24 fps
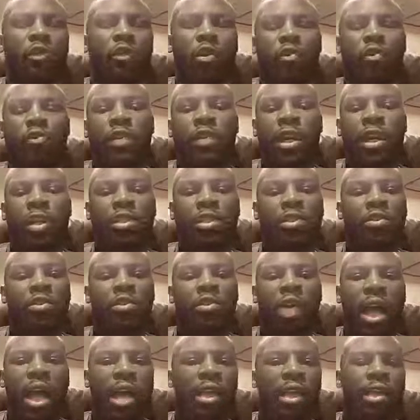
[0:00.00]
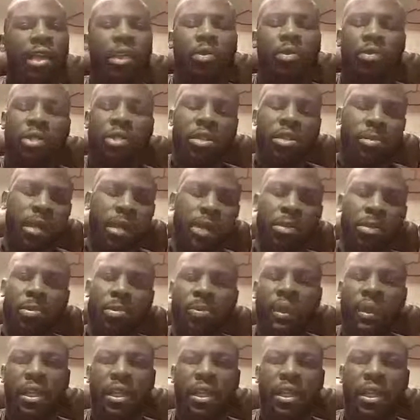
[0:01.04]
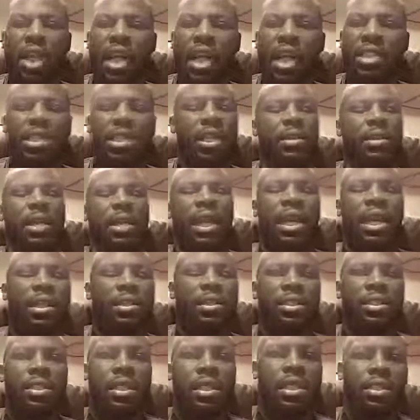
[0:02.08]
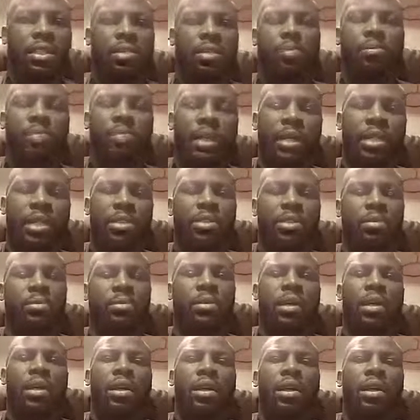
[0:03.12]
fourth round is, you know, I hit him with some other big shots that kind of stunned him, buzzed him.